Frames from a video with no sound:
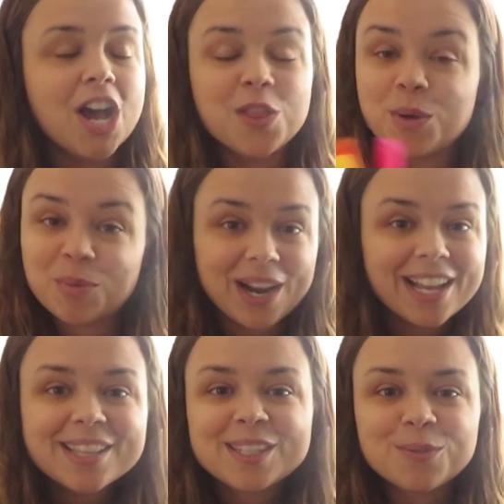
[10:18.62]
Other
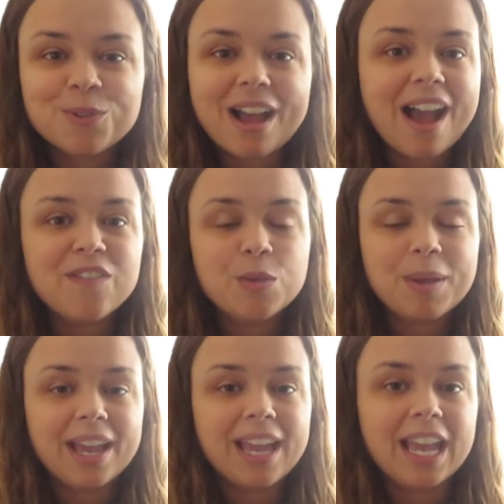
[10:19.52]
brands will have you
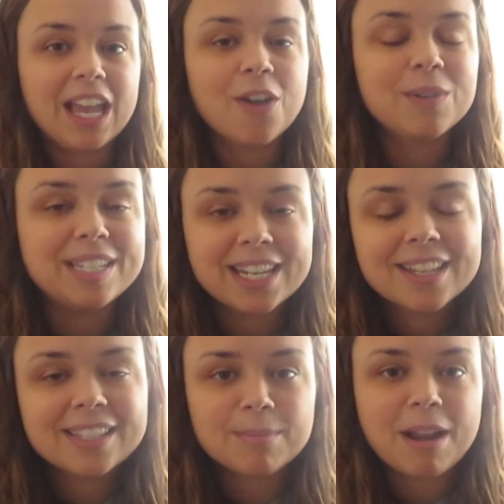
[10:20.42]
paying a
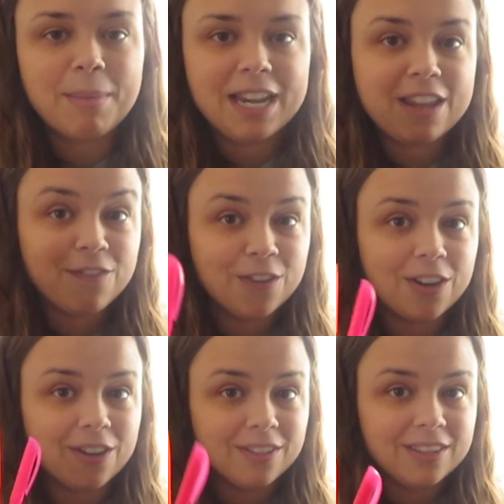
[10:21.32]
ridiculous amount of money
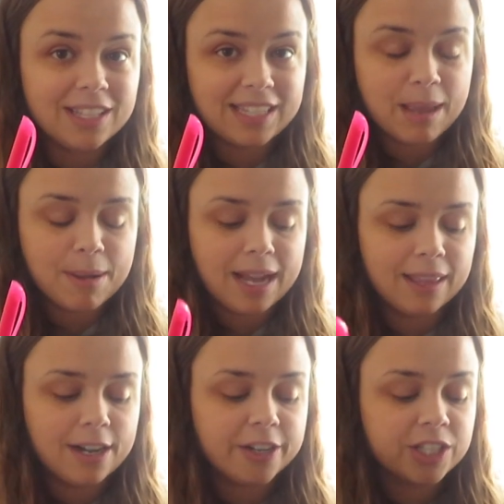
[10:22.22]
for the same
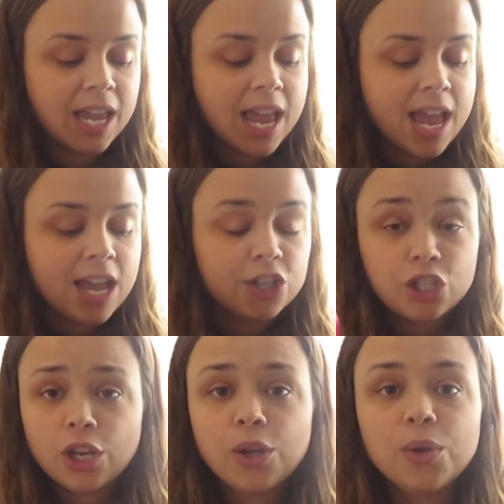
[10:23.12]
highlighters.
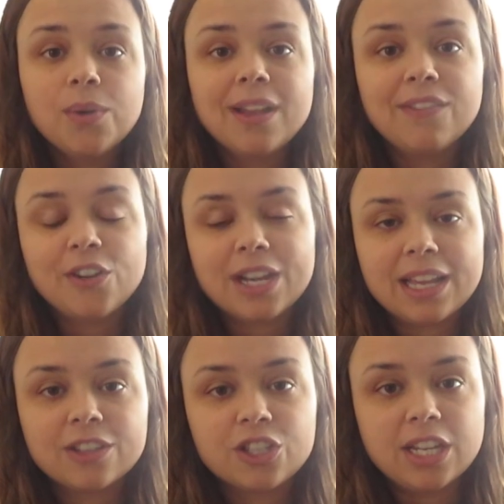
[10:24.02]
Two, if you're an
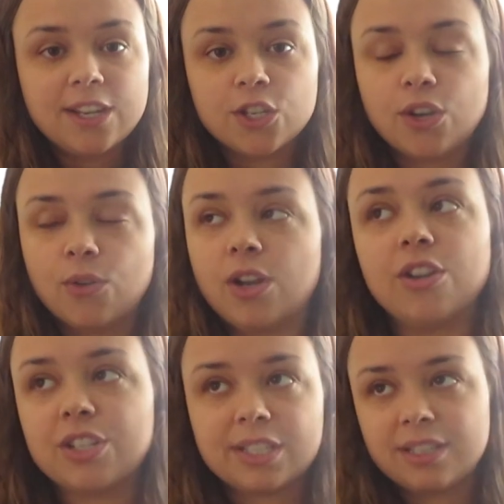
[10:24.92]
English teacher or
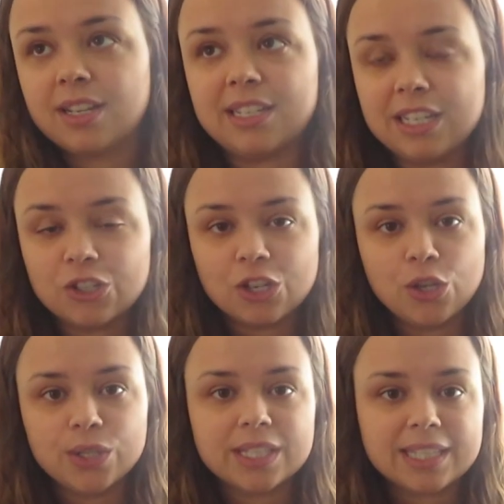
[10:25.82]
you're just a teacher
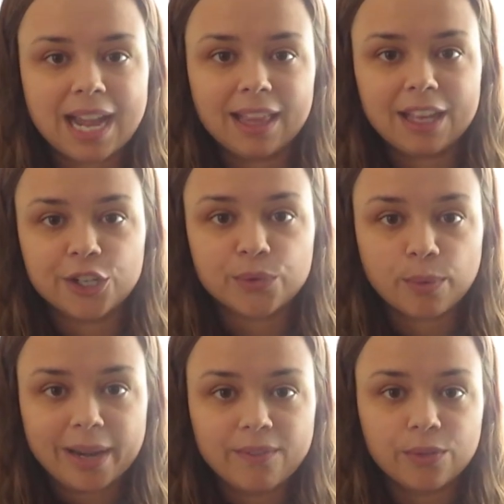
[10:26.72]
who uses highlighters
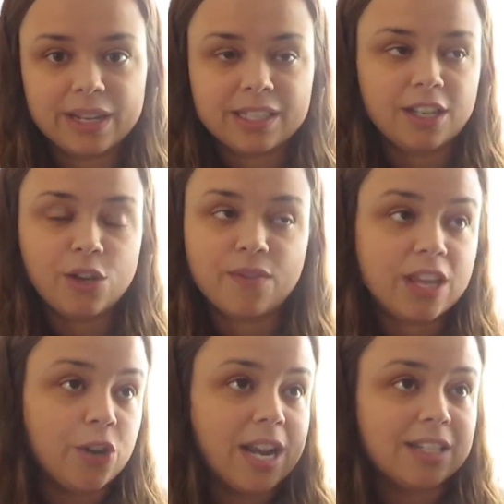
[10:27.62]
for whatever reason, you have
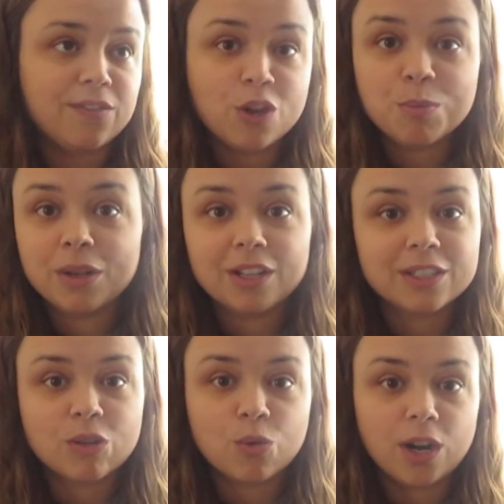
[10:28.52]
interactive
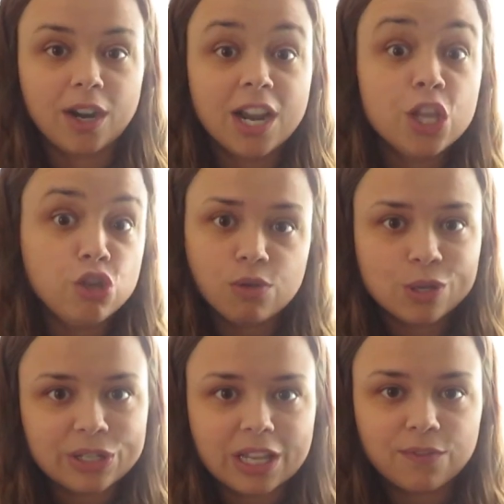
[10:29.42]
notebooks or you
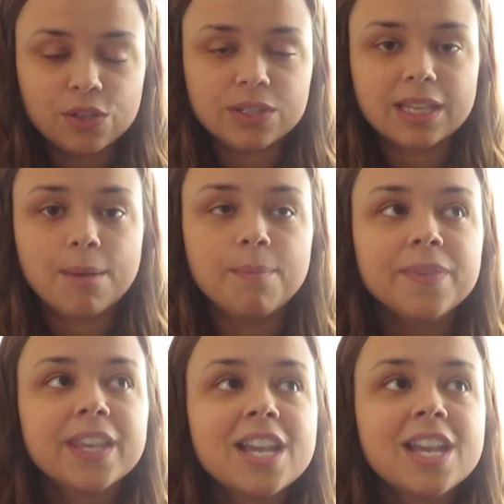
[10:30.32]
yourself use them,